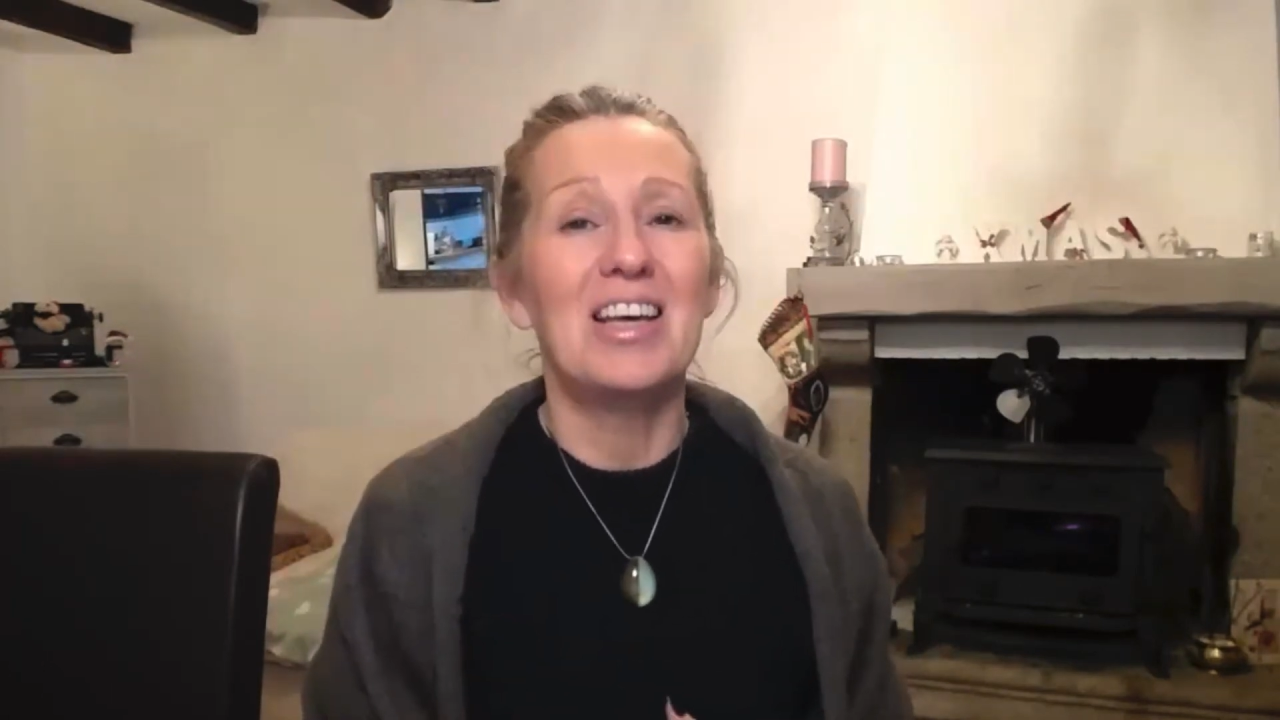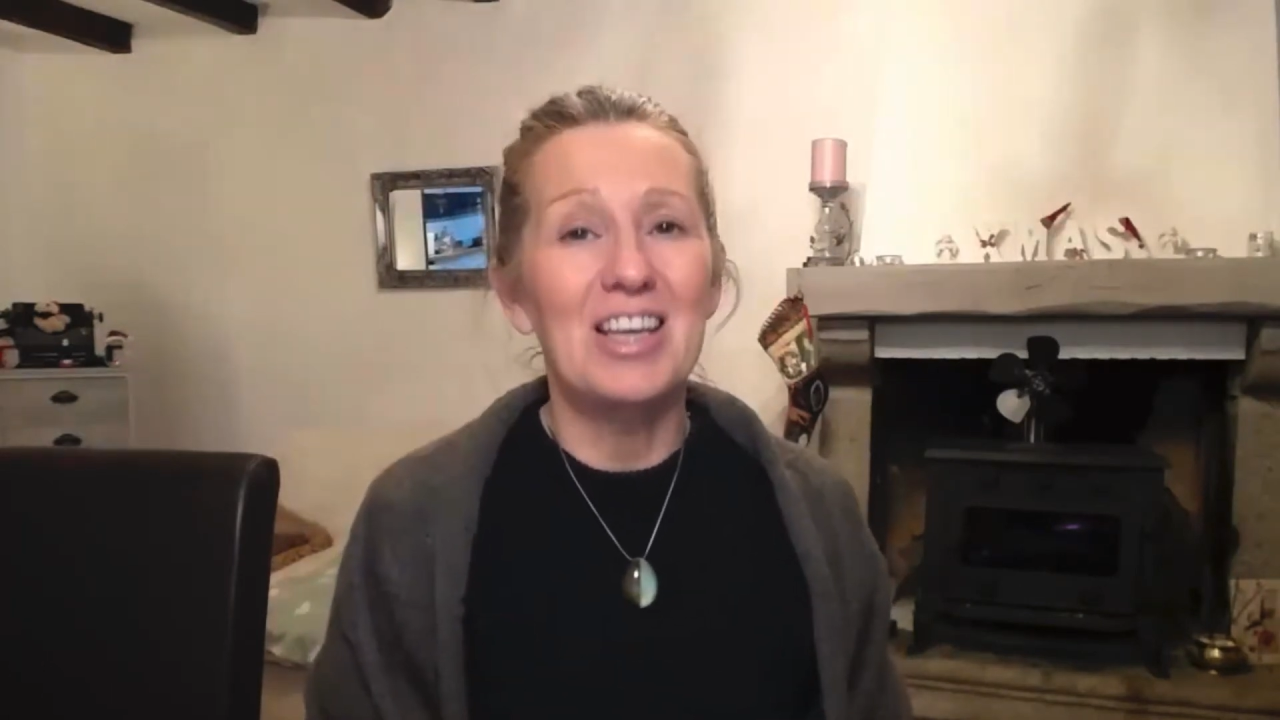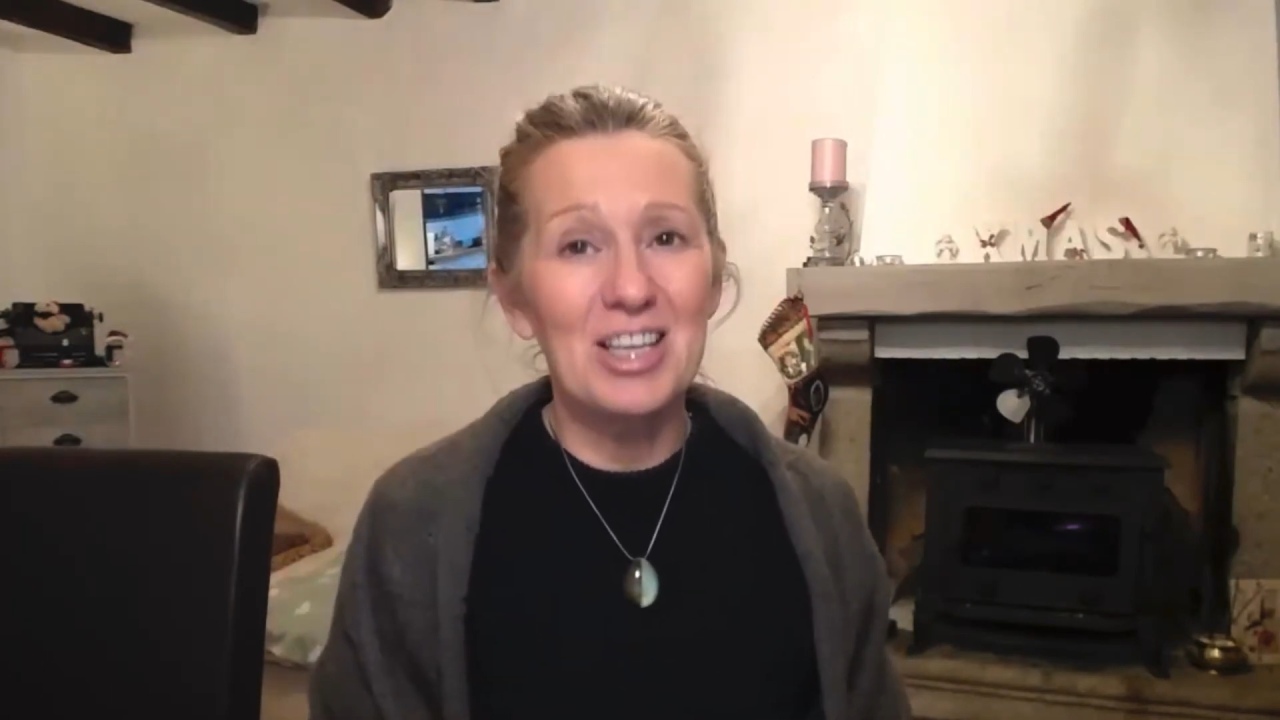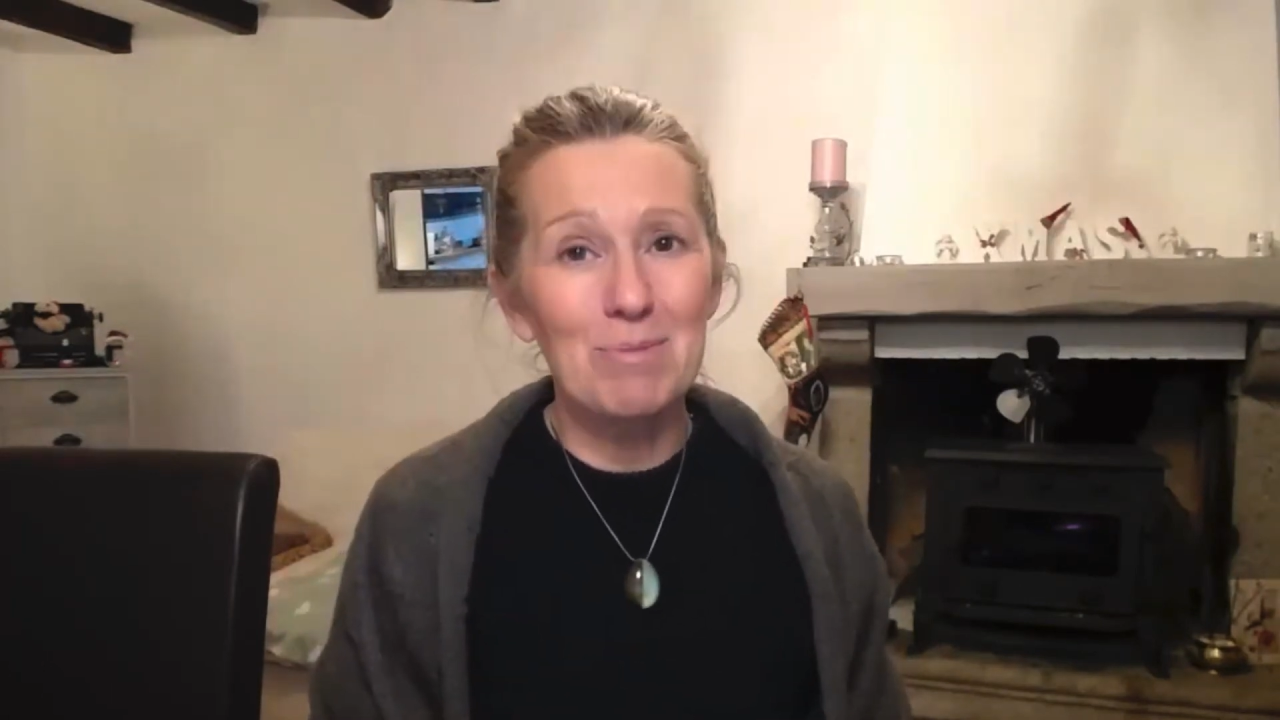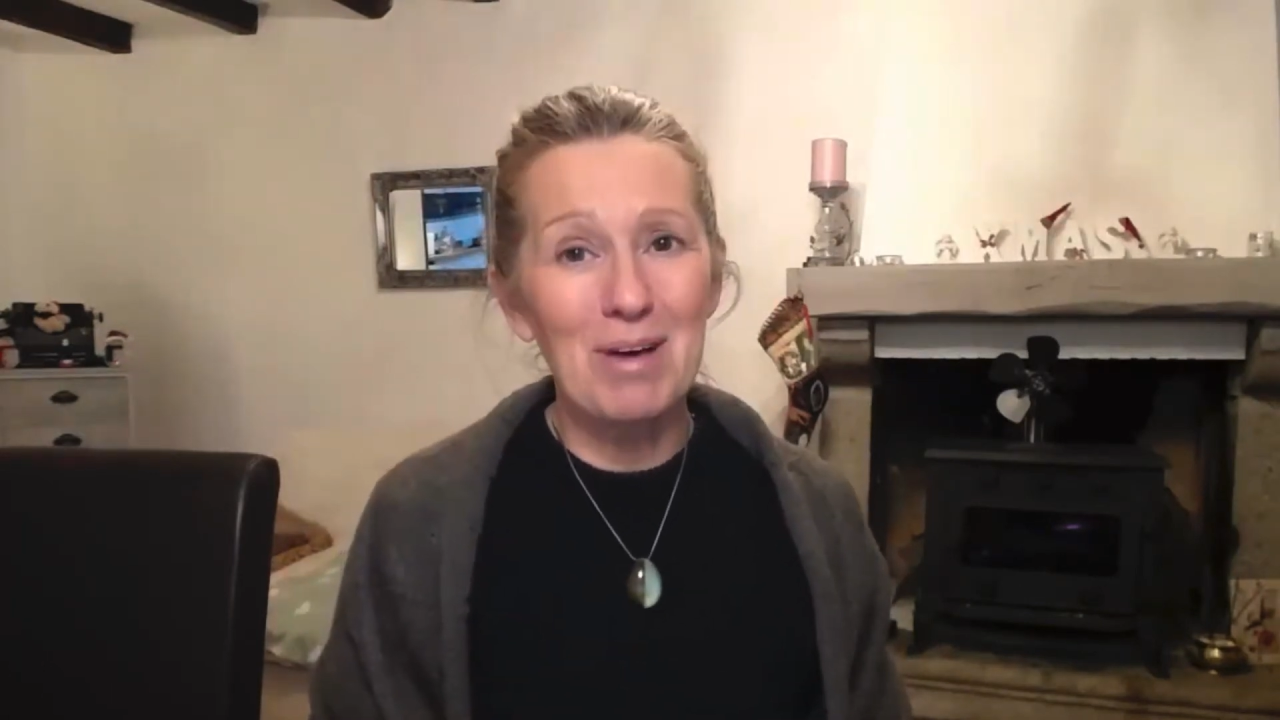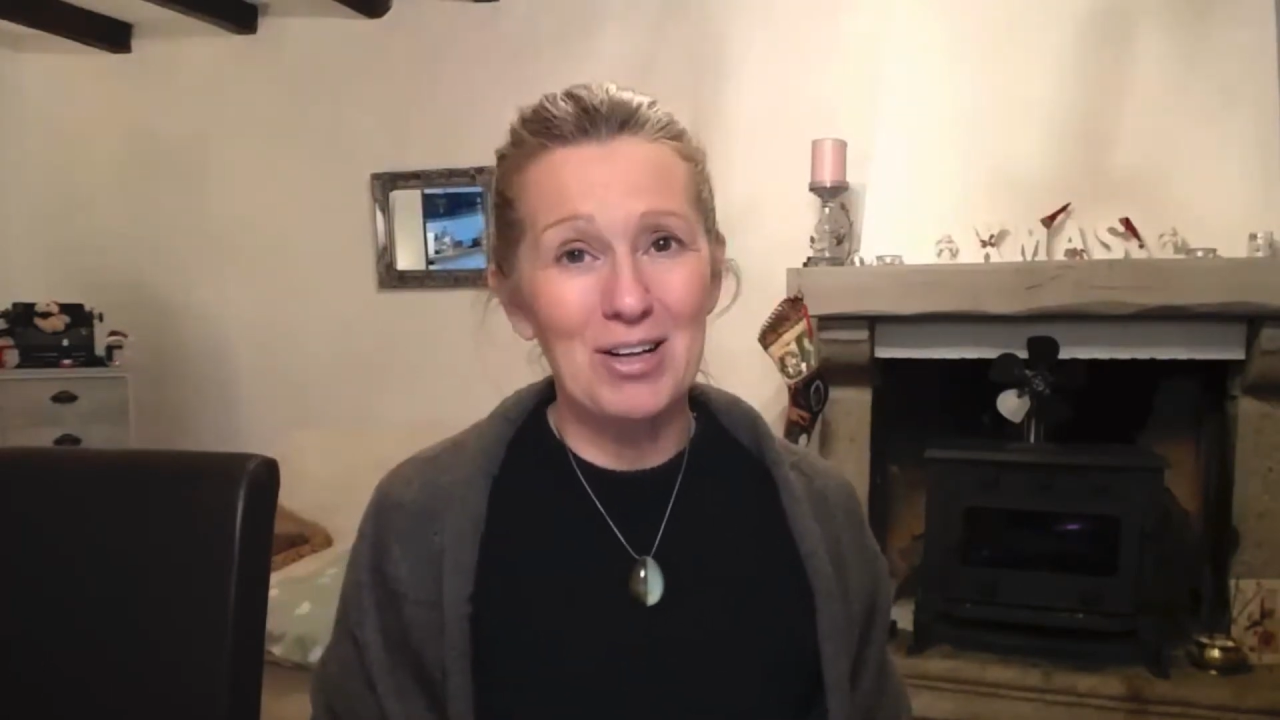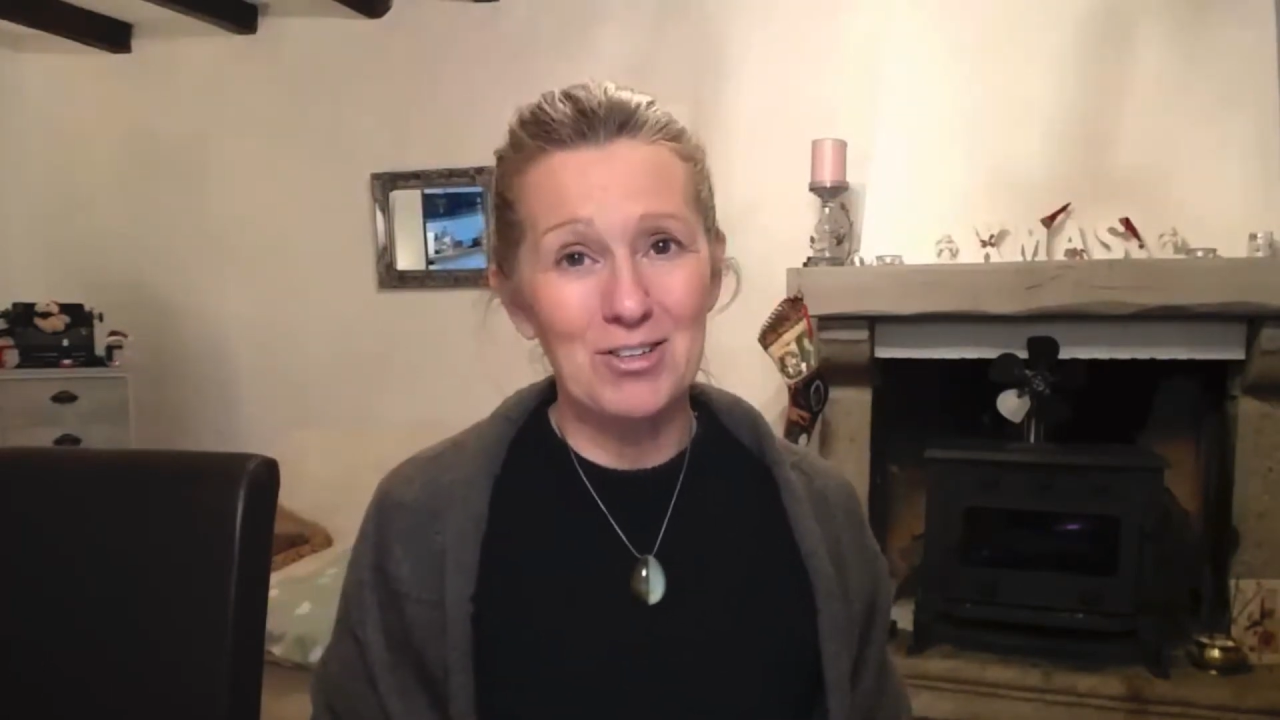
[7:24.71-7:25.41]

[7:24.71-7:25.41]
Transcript: email